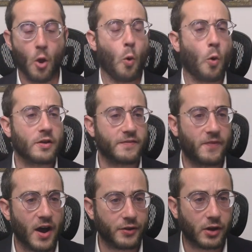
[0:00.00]
Or the
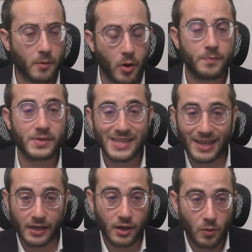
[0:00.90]
father could go and say,
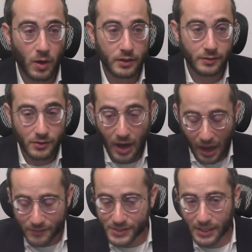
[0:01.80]
like, you know what? You're
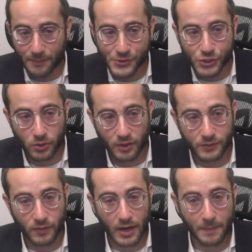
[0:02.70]
obviously not mature enough
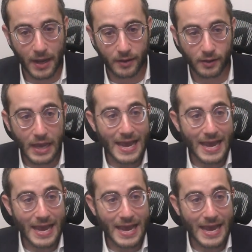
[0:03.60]
to ride a bike.